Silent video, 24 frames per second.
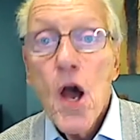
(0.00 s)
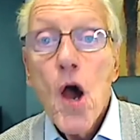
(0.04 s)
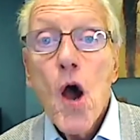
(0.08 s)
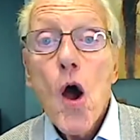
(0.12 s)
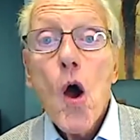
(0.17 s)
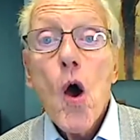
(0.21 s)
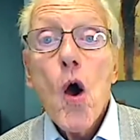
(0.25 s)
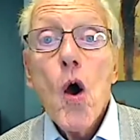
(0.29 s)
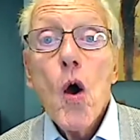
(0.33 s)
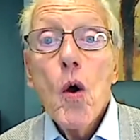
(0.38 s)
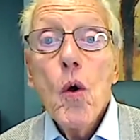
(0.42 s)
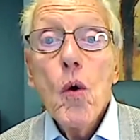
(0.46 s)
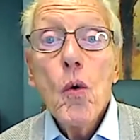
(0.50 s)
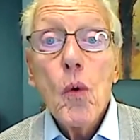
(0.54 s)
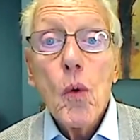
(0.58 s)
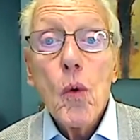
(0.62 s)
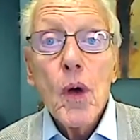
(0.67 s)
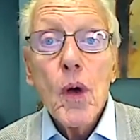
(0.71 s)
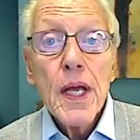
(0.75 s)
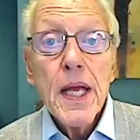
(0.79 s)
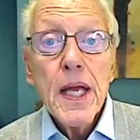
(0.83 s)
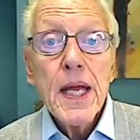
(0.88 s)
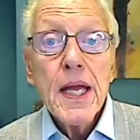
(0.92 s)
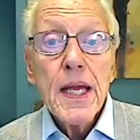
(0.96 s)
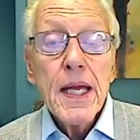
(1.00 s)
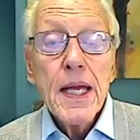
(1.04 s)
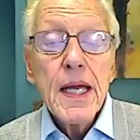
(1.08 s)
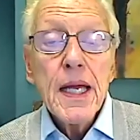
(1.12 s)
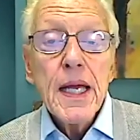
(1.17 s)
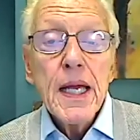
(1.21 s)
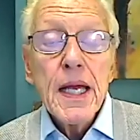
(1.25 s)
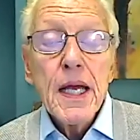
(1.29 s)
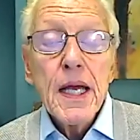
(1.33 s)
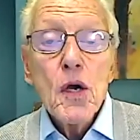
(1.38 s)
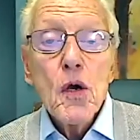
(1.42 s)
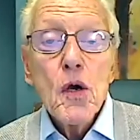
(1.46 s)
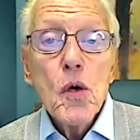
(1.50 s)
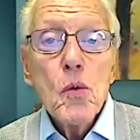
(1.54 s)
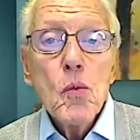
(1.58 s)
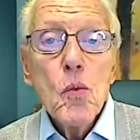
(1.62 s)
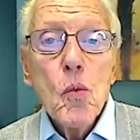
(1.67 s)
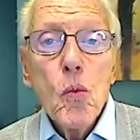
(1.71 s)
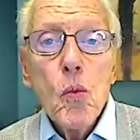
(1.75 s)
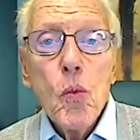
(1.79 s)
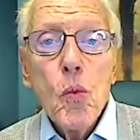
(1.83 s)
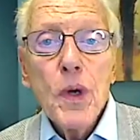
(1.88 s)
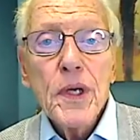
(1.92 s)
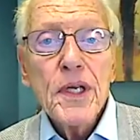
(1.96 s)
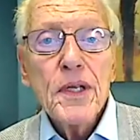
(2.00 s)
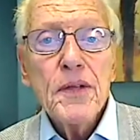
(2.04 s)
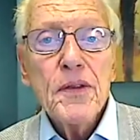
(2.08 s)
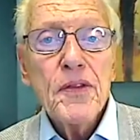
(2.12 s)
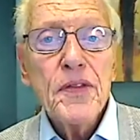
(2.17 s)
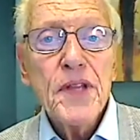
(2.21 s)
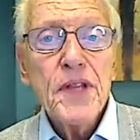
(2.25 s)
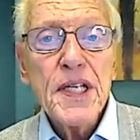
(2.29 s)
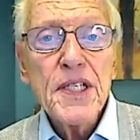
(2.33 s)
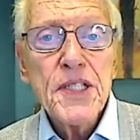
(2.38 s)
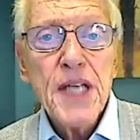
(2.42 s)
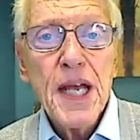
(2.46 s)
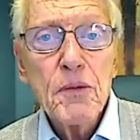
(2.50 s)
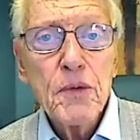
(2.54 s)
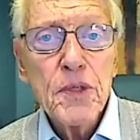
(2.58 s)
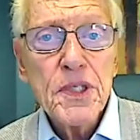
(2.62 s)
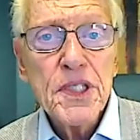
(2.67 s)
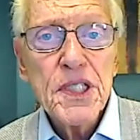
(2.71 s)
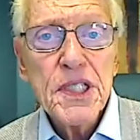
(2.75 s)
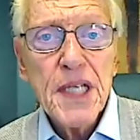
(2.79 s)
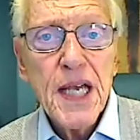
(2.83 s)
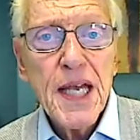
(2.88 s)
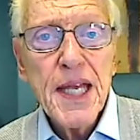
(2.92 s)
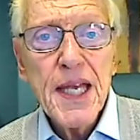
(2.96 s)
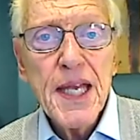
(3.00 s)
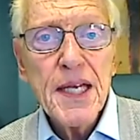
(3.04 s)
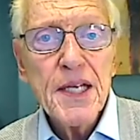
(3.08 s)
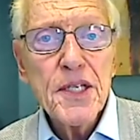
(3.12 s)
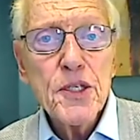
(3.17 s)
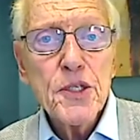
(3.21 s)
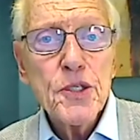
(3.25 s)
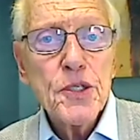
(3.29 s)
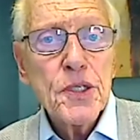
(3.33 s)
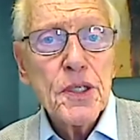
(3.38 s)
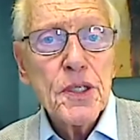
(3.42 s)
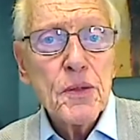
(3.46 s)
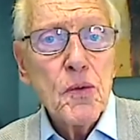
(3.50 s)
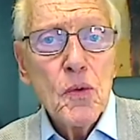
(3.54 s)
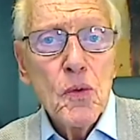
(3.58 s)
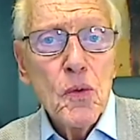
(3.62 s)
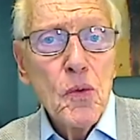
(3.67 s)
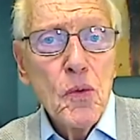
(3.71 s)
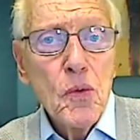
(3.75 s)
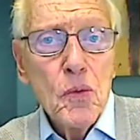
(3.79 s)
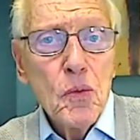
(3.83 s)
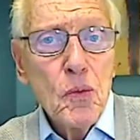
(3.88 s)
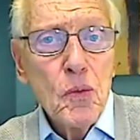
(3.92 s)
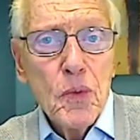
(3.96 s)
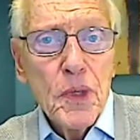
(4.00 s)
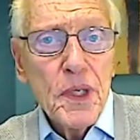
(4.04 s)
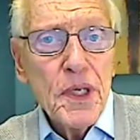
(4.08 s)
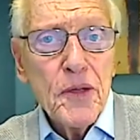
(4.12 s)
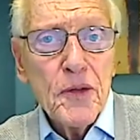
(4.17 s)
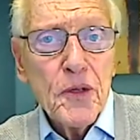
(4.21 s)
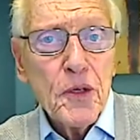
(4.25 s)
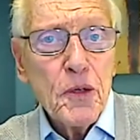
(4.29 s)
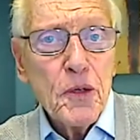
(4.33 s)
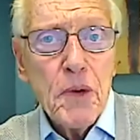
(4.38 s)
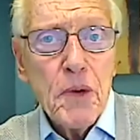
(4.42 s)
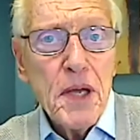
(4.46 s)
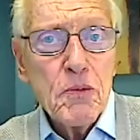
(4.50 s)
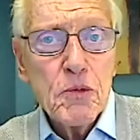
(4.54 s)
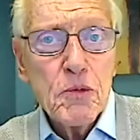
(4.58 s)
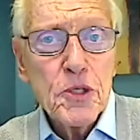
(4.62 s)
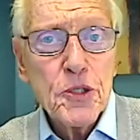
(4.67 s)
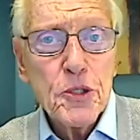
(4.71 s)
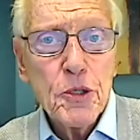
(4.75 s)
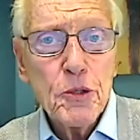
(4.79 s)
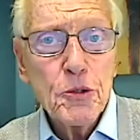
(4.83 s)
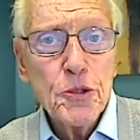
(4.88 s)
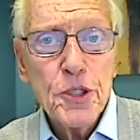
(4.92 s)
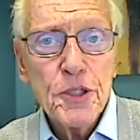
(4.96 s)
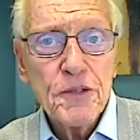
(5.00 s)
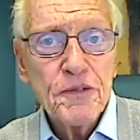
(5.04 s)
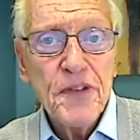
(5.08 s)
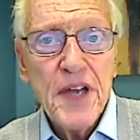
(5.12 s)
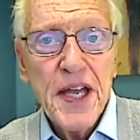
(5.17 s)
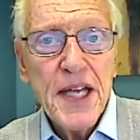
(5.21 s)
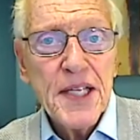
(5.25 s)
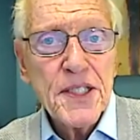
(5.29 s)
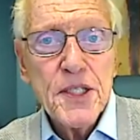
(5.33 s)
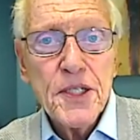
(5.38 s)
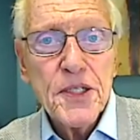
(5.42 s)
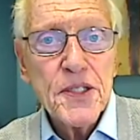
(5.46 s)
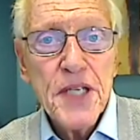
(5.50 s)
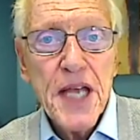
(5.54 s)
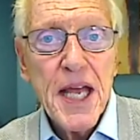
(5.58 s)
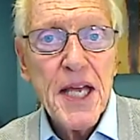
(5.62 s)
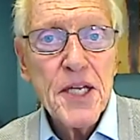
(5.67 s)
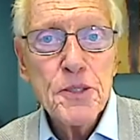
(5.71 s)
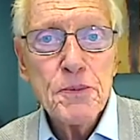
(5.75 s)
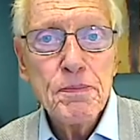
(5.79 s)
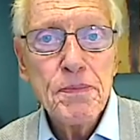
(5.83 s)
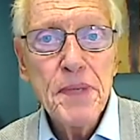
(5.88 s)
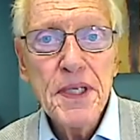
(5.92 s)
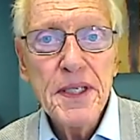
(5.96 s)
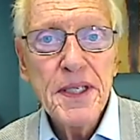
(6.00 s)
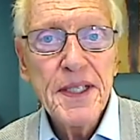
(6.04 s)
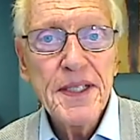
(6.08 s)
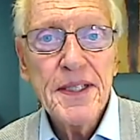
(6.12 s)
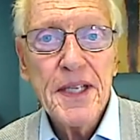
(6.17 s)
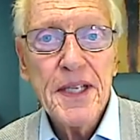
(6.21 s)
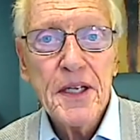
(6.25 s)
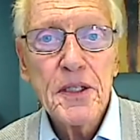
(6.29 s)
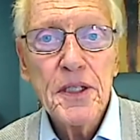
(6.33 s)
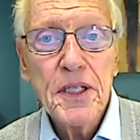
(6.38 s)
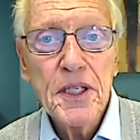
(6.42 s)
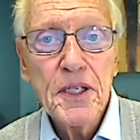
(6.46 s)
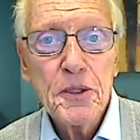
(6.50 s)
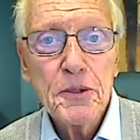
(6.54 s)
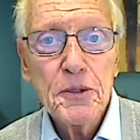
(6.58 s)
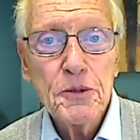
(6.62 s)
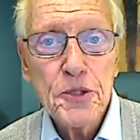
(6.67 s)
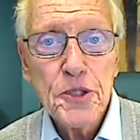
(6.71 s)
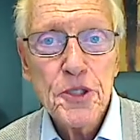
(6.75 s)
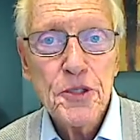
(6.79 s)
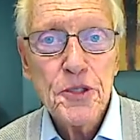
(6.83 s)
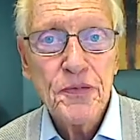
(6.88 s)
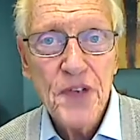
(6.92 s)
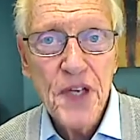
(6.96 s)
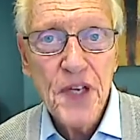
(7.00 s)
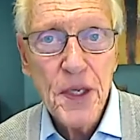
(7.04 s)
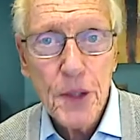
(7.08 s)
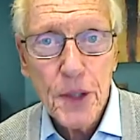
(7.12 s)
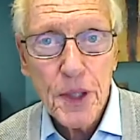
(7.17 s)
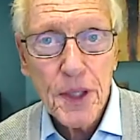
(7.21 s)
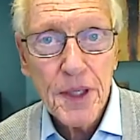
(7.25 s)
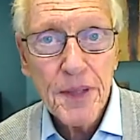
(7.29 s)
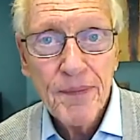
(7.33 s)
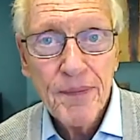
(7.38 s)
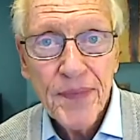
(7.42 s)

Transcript: Oh, one of the things I would say is one of the great research advances has been in the clinical sphere.